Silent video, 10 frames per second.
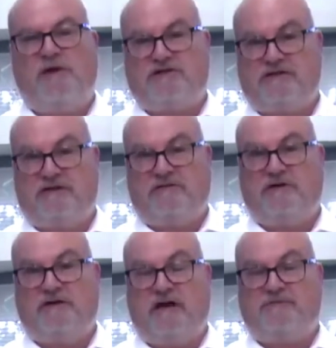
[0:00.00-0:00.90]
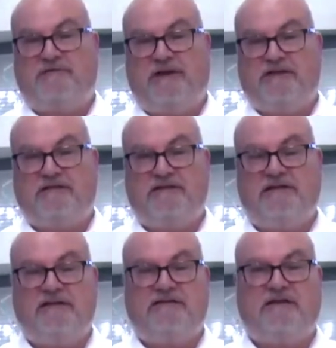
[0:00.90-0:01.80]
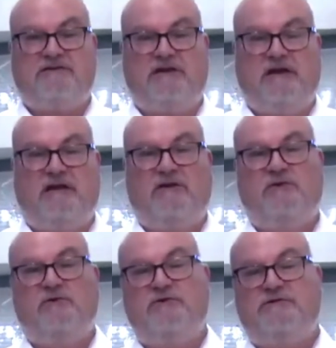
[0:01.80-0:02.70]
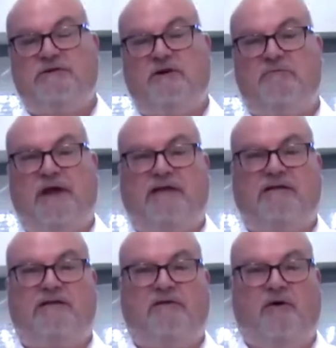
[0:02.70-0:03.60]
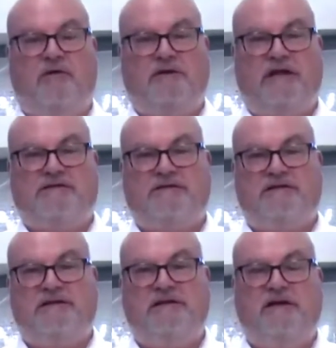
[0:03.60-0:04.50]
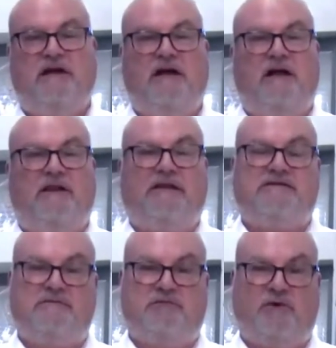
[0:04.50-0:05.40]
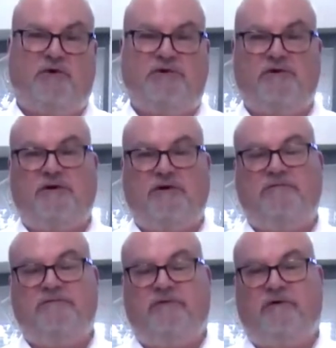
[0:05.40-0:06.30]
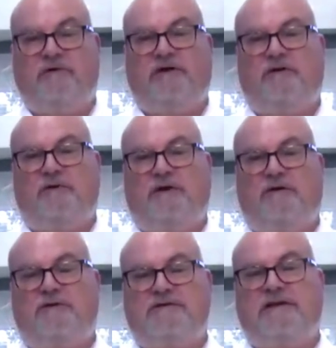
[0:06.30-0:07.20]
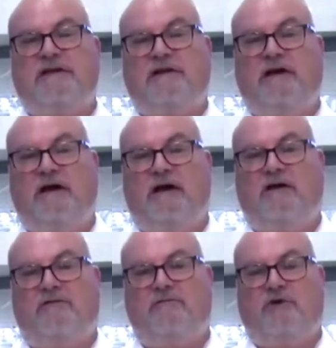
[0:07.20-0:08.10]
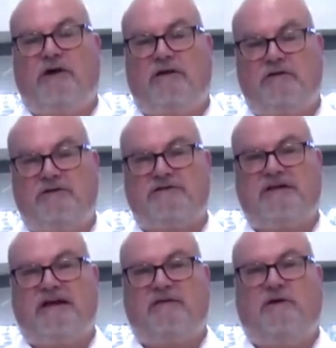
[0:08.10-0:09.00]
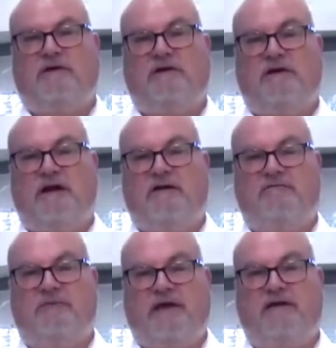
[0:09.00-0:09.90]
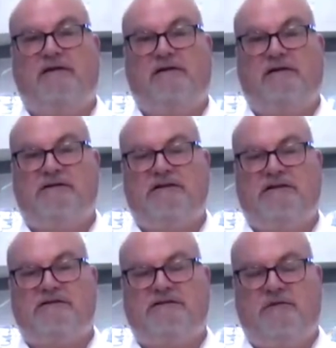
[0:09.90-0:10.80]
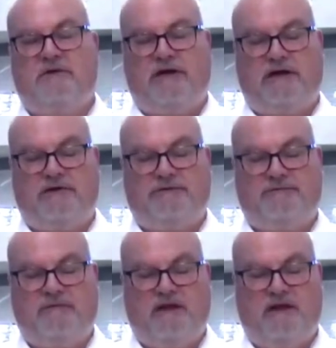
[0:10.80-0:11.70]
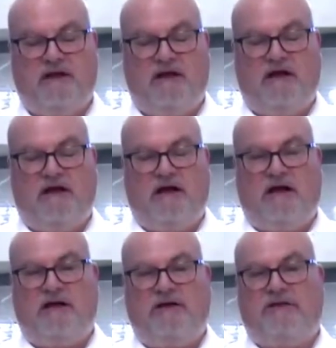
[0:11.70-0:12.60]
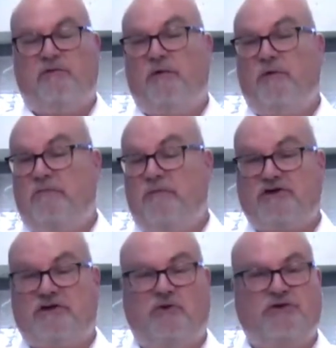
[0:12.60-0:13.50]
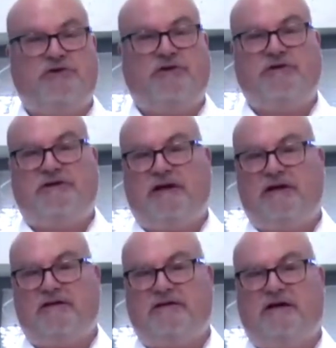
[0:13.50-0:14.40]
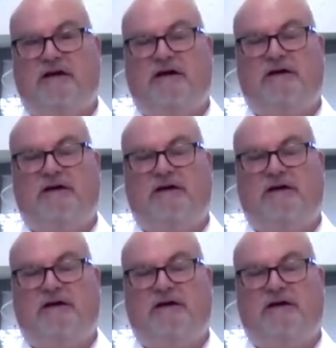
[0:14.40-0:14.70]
We measure the different types of density, such like loose, compacted, and normal density. That's important for the characteristic of the product to decide what kind of bag is necessary later on. And as well, we measure moisture content,